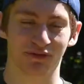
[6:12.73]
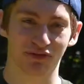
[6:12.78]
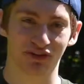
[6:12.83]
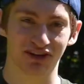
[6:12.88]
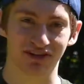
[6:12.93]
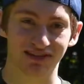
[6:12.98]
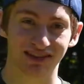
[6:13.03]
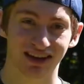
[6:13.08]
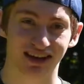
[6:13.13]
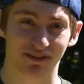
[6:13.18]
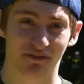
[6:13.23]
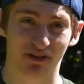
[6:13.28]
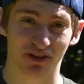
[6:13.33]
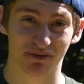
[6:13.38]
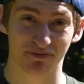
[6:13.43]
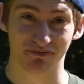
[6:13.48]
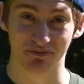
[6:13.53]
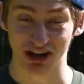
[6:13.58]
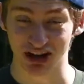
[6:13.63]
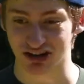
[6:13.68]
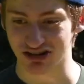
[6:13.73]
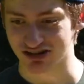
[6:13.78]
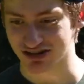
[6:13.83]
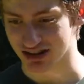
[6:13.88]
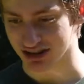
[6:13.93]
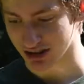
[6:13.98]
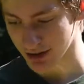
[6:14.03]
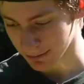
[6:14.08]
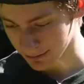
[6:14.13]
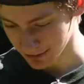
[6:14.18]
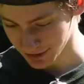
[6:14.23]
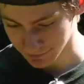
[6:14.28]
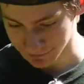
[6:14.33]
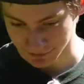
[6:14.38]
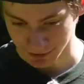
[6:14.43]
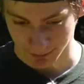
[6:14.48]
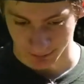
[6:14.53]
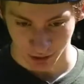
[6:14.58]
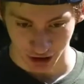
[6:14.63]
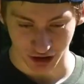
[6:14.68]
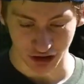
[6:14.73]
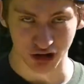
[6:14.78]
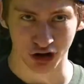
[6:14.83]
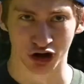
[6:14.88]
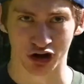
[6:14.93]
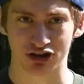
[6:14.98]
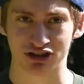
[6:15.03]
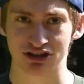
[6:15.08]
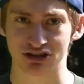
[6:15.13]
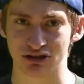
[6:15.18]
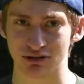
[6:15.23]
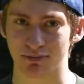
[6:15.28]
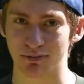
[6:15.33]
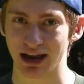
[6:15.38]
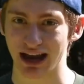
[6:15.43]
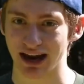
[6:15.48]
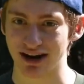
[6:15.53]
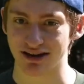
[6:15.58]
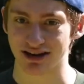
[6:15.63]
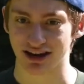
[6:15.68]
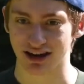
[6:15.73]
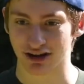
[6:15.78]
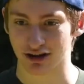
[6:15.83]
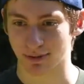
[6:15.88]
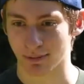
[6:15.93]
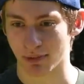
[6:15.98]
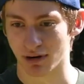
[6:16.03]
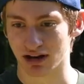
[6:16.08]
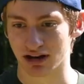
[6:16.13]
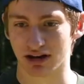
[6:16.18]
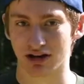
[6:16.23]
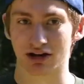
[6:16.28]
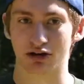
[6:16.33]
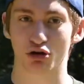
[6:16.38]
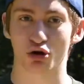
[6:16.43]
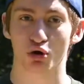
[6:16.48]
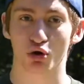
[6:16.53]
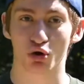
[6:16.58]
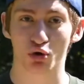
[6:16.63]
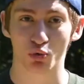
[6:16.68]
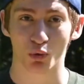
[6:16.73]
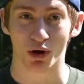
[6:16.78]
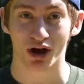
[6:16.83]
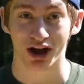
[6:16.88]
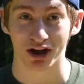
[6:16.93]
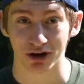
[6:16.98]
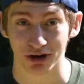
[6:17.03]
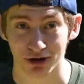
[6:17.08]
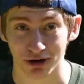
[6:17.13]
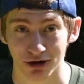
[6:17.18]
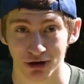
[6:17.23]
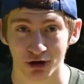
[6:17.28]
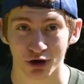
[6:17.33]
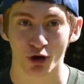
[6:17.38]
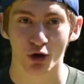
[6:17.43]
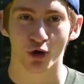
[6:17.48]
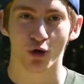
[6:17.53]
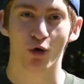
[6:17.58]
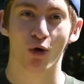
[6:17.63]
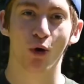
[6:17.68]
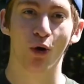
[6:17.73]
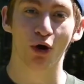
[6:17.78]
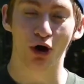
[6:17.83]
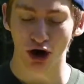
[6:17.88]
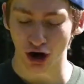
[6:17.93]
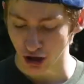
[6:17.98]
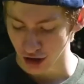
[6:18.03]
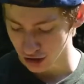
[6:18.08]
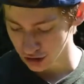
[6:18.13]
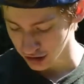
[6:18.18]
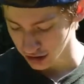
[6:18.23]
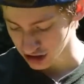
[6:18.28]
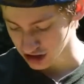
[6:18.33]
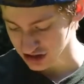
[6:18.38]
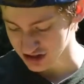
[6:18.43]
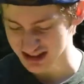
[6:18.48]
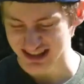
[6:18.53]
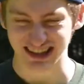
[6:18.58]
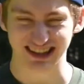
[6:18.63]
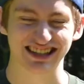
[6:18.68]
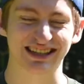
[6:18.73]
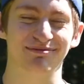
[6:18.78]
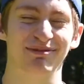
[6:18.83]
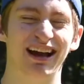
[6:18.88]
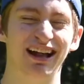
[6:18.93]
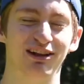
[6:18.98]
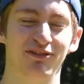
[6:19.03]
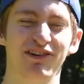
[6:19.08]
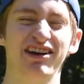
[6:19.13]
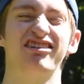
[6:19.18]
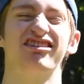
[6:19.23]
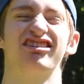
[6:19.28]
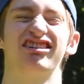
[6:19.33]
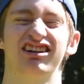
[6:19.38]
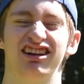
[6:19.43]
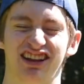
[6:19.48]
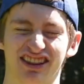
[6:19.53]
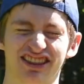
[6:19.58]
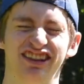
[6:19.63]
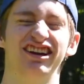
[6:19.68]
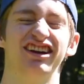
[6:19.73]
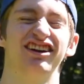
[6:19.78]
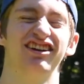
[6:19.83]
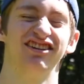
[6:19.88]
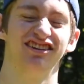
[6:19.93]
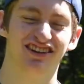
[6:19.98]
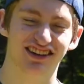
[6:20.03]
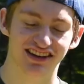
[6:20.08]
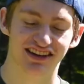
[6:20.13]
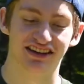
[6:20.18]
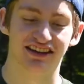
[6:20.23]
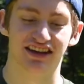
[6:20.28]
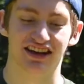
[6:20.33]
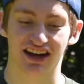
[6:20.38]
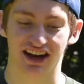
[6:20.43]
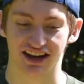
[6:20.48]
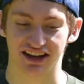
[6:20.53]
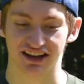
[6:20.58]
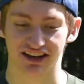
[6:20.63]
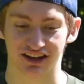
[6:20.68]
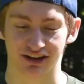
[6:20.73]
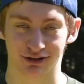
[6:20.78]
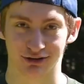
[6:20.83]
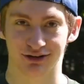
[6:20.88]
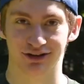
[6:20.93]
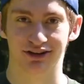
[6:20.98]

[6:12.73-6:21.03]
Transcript: the burn hurts too bad, you could either put it in cold water, or you could stick some aloe vera on there. There you go.